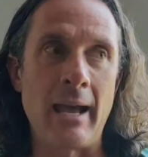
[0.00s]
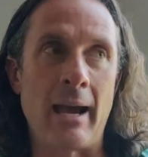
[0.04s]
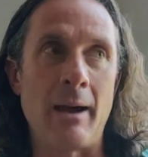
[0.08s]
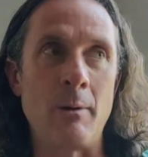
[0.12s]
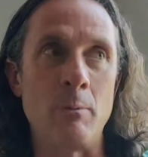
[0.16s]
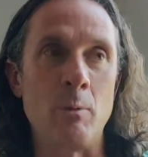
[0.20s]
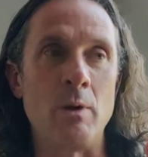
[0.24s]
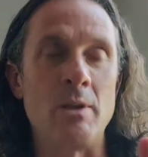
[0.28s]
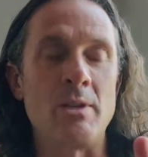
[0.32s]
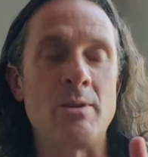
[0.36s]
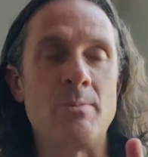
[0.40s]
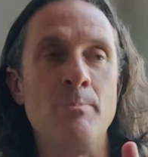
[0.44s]
I
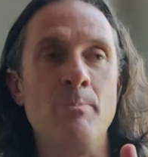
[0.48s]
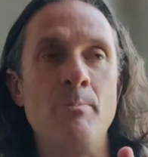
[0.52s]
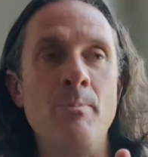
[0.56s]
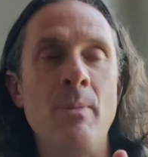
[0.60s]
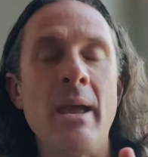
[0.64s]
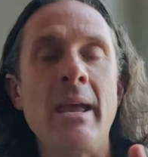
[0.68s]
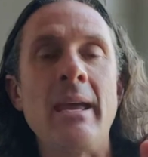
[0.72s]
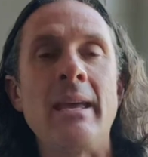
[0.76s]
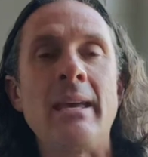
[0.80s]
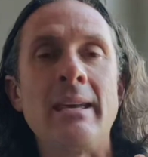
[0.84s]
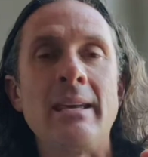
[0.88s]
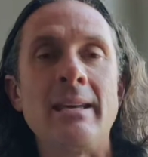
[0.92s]
was
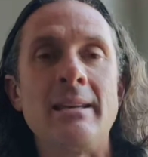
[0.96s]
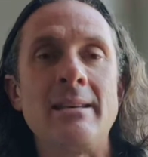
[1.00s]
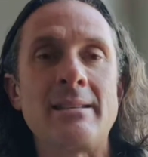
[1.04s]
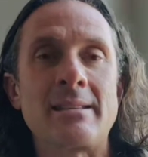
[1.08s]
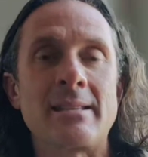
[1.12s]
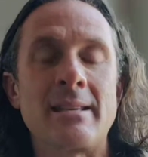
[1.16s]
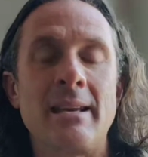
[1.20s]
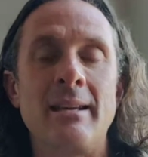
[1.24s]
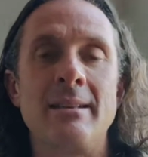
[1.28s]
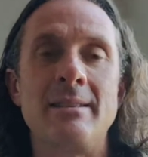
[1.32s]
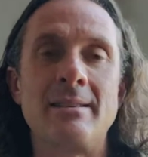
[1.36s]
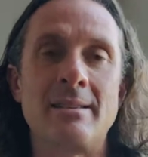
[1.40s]
making
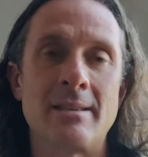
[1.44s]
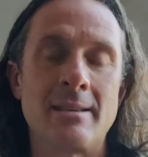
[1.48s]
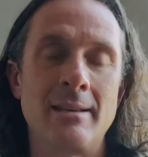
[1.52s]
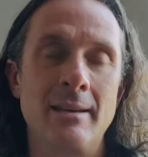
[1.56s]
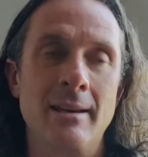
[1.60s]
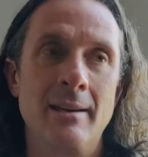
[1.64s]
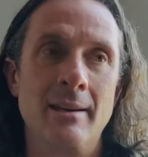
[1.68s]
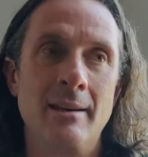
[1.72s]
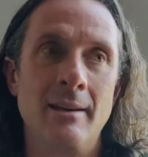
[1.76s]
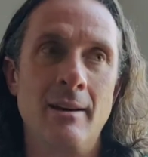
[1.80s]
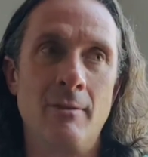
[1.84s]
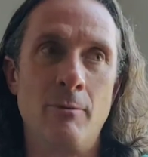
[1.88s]

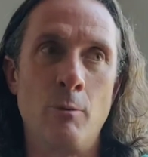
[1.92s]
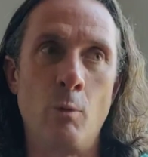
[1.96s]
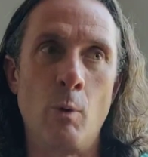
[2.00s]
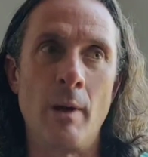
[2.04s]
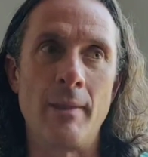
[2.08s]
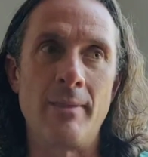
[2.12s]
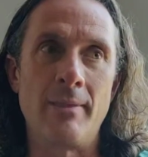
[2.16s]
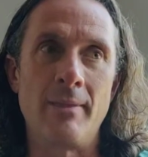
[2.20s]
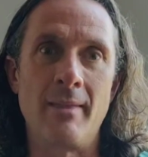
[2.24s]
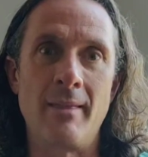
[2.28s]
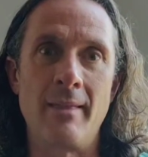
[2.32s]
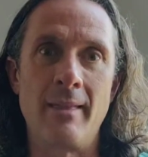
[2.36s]
sense of
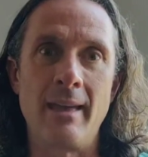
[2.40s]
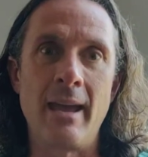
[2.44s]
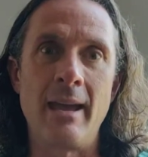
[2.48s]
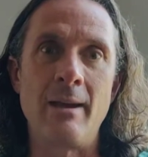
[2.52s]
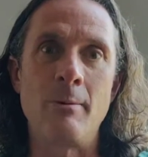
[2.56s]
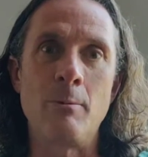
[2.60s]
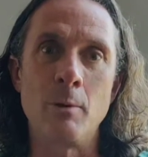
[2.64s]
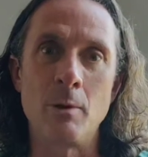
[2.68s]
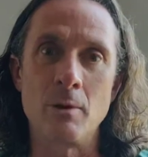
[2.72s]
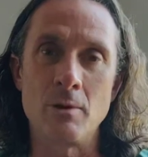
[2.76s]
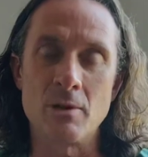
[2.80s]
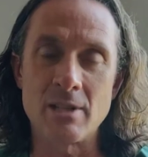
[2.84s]
what they
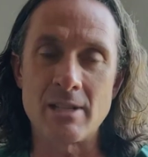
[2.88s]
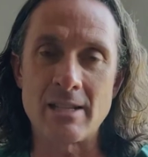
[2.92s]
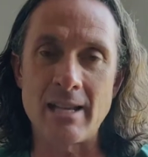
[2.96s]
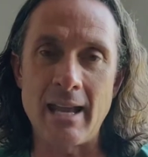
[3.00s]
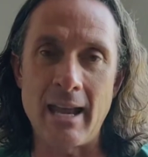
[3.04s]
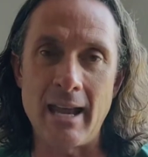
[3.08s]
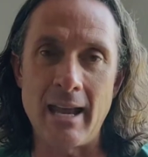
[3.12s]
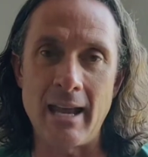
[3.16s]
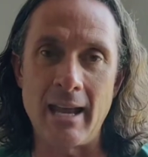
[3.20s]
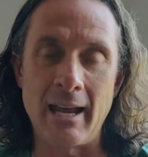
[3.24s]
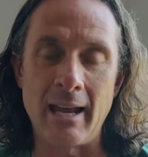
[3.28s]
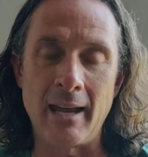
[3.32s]
were
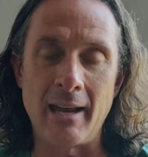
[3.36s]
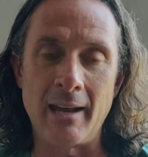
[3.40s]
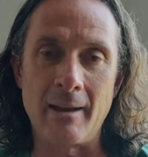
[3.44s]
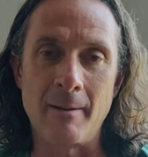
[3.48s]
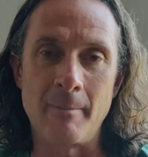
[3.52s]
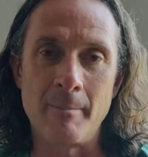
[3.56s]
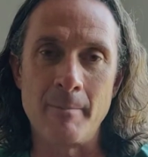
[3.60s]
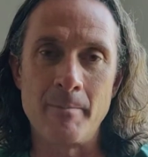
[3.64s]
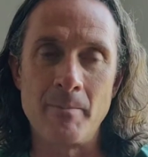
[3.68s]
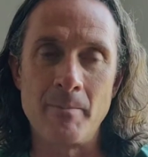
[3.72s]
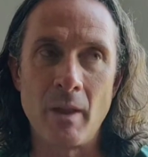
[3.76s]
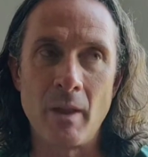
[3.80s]
saying
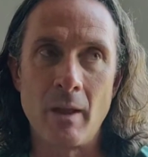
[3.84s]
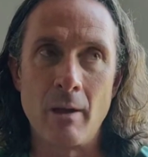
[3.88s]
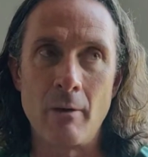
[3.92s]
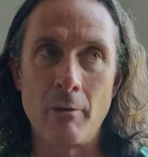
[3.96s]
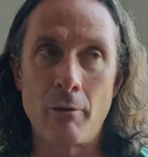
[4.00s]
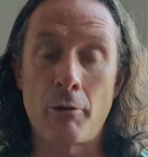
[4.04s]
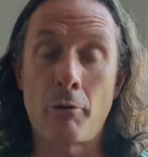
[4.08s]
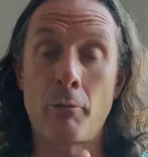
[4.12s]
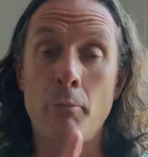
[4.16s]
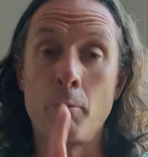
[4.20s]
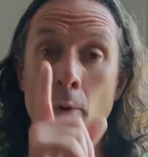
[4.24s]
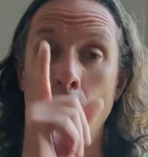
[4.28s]

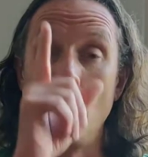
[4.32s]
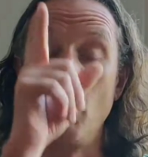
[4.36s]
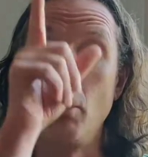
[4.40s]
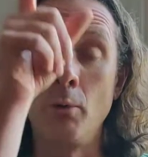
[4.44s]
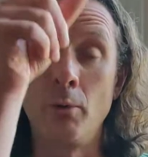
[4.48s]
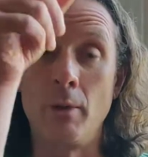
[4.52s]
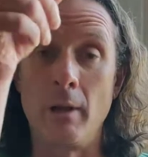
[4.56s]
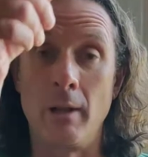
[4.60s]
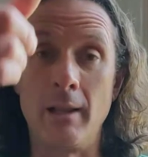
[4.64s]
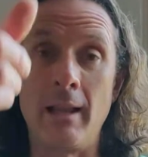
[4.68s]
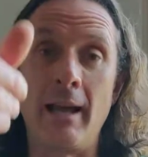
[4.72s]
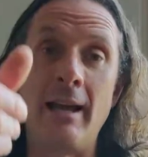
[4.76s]
through
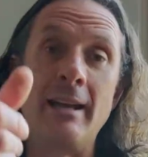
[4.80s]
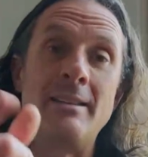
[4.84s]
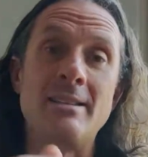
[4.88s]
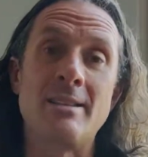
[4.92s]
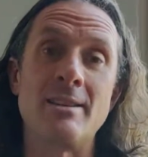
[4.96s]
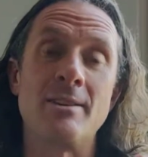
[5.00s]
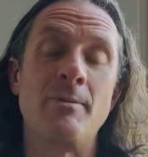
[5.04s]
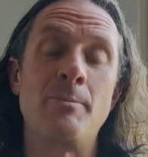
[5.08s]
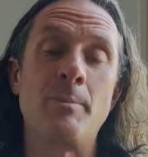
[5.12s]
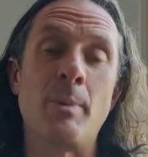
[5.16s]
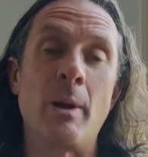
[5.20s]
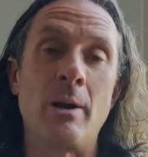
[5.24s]
the
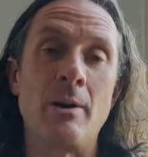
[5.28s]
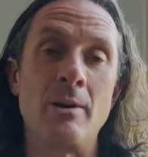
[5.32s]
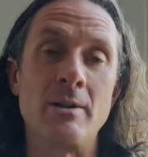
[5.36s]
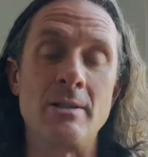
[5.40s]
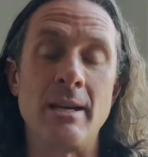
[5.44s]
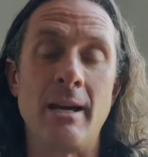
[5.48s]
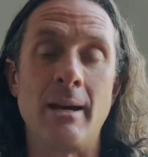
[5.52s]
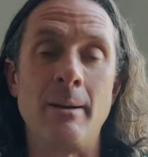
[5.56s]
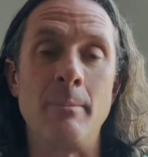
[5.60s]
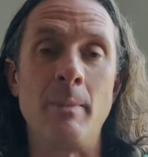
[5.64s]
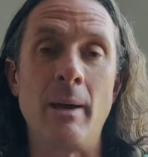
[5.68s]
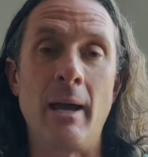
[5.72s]
lens of
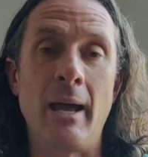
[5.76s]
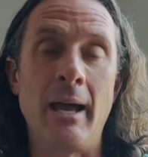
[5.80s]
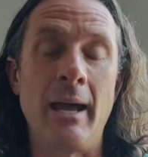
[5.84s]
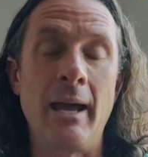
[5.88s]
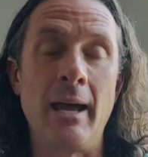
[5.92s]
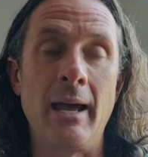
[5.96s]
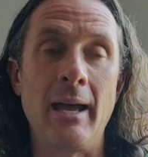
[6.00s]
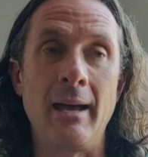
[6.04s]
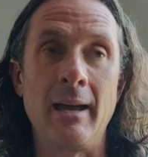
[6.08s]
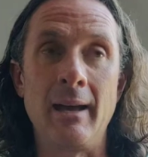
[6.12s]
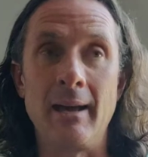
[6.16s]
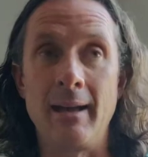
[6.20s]
paradigm
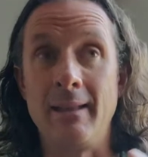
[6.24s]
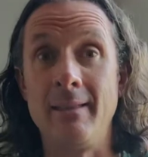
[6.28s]
A.